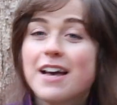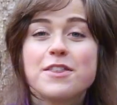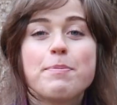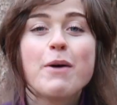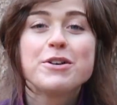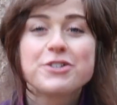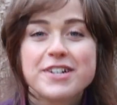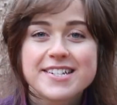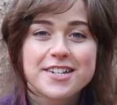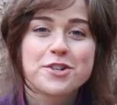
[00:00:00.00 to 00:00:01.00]
The
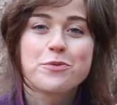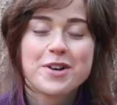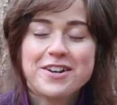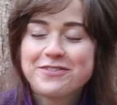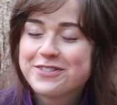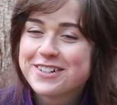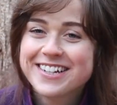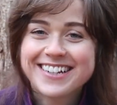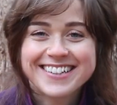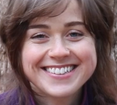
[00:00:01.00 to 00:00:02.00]
poetry is such a
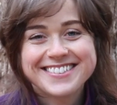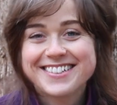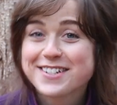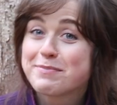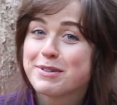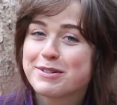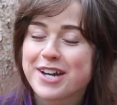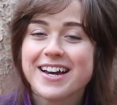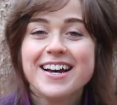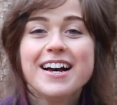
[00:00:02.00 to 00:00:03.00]
wonderful... There's a blue jay.